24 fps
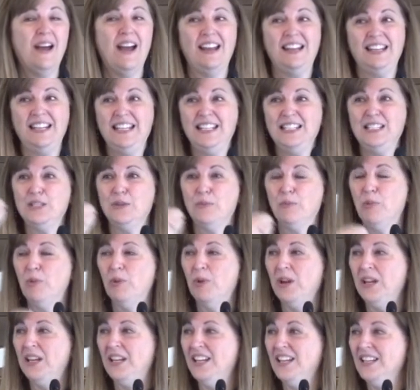I need to
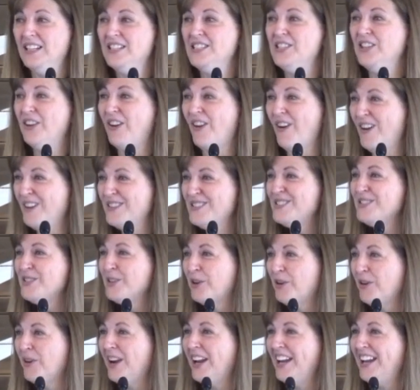point into
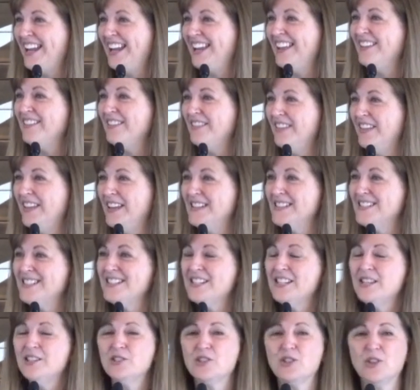consecrating
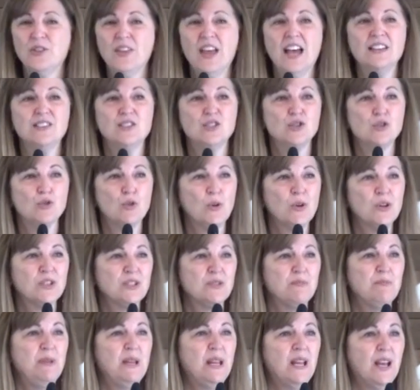this so that
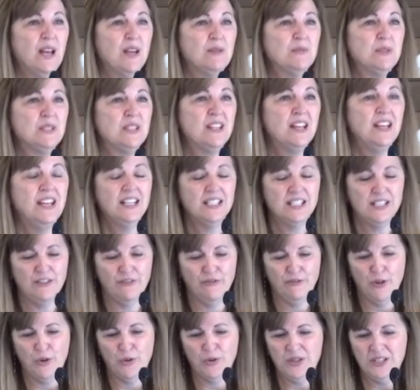source becomes
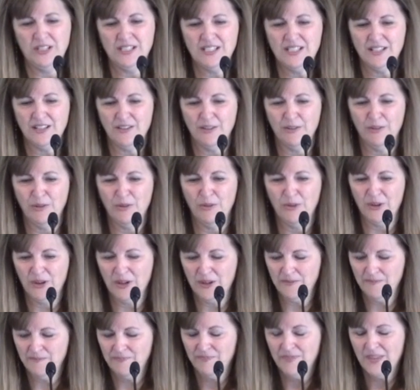devoted to the
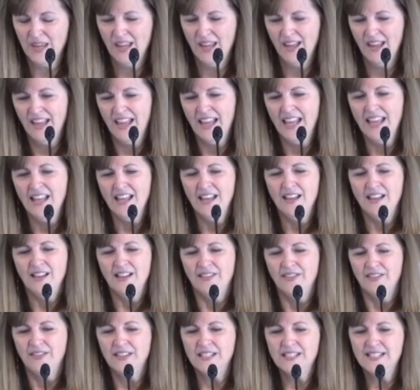Lord.
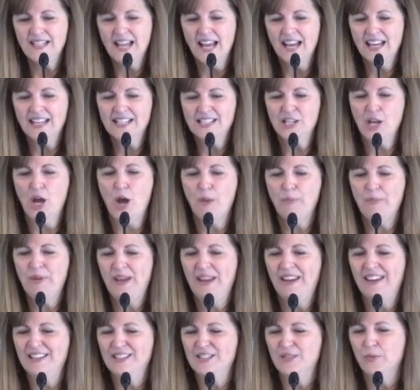The second
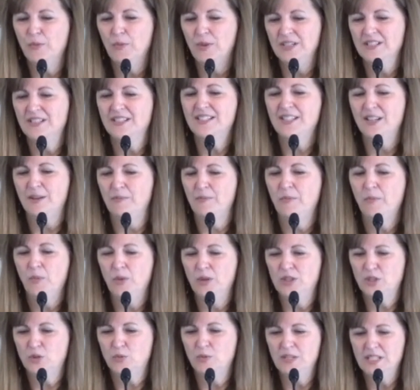topic is wisdom,
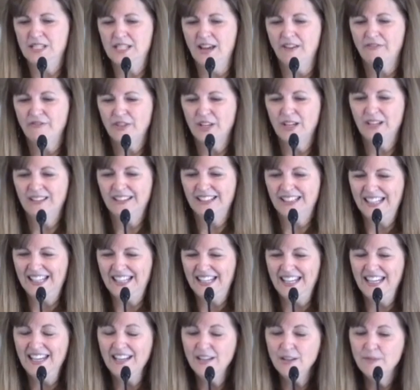which we definitely
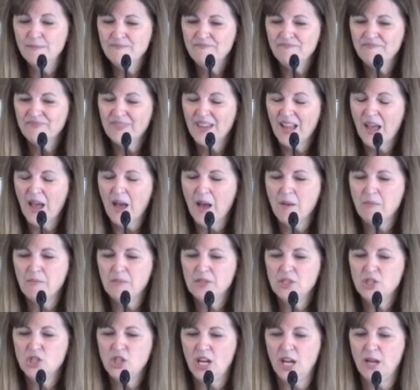need.
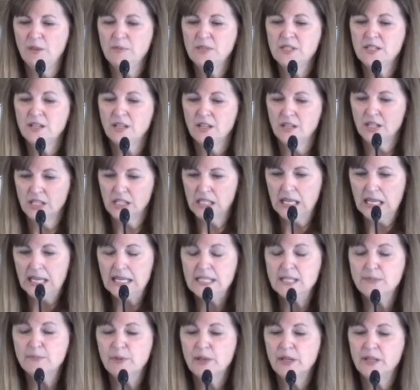Um, James
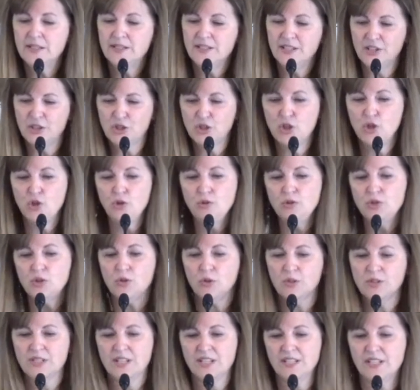explains these two
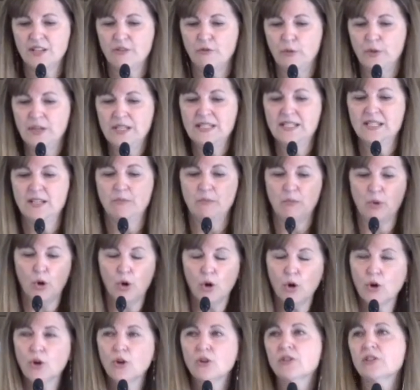sources of wisdom,
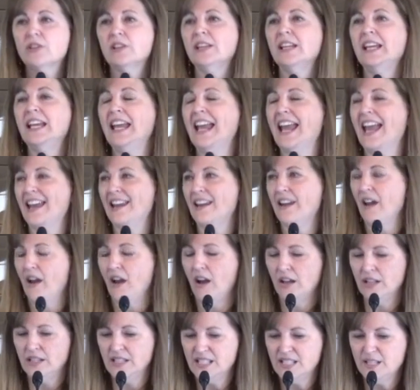earthly and
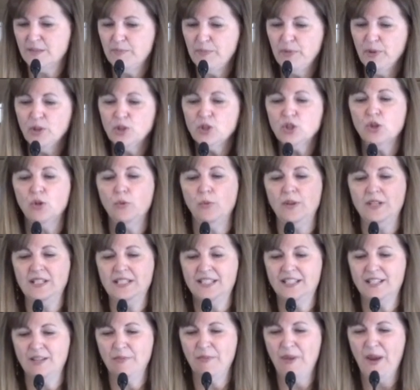unspiritual
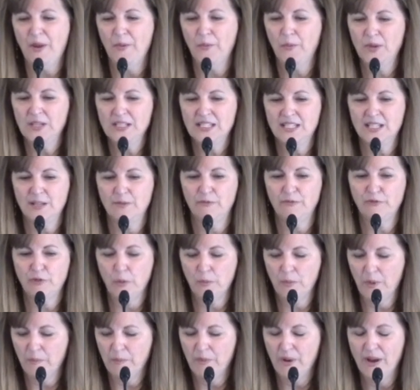wisdom, and wisdom
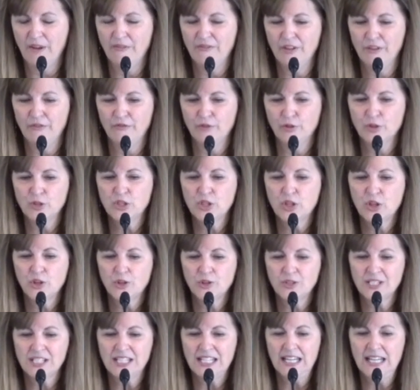from above. In verse
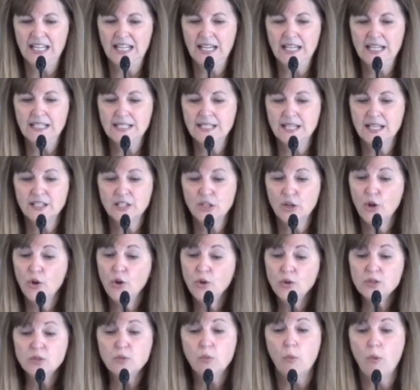thirteen, he says,
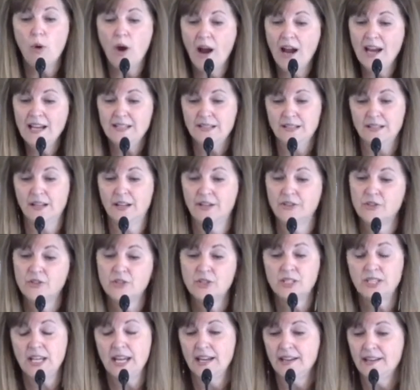who's wise and
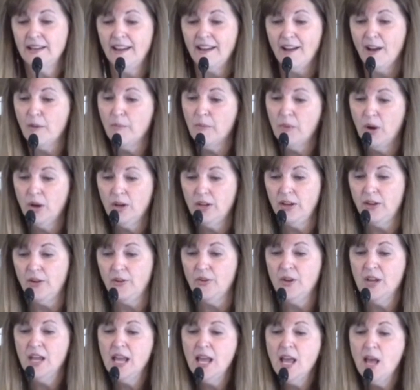understanding among
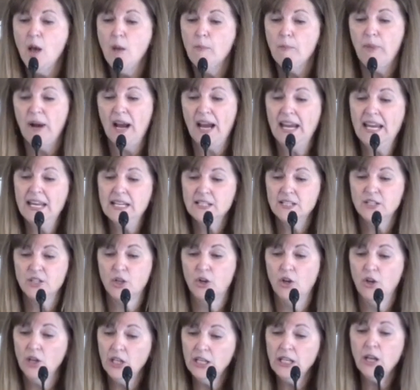you? By his
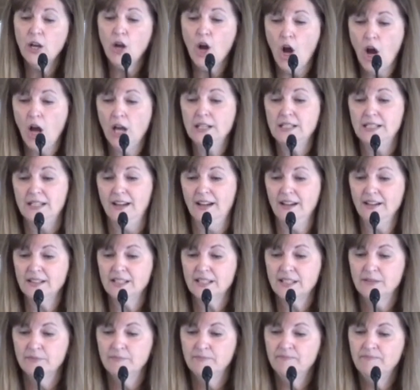good
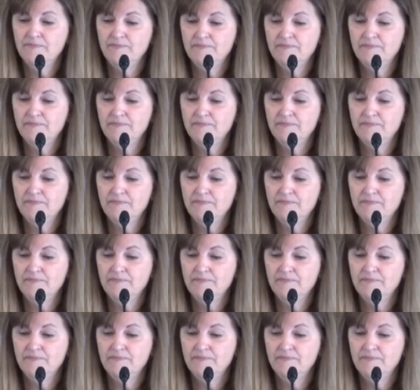conduct,